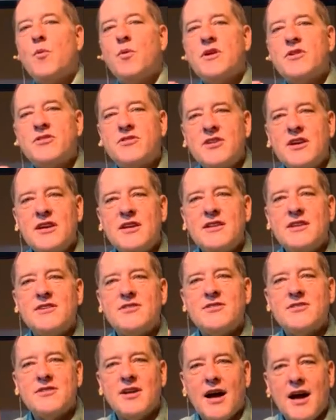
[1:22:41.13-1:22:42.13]
And we see
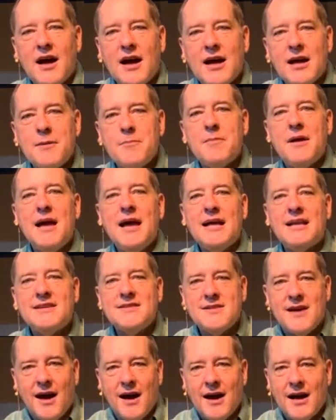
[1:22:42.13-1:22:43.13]
this time
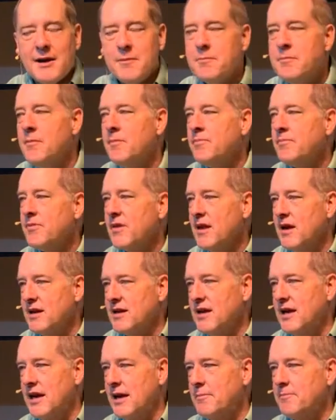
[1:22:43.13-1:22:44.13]
and time
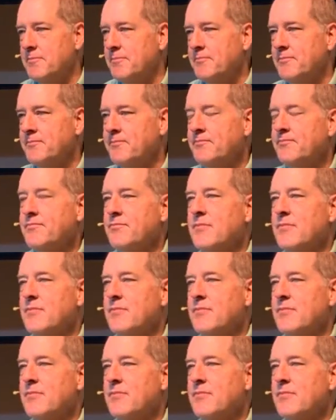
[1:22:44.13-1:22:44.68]
again.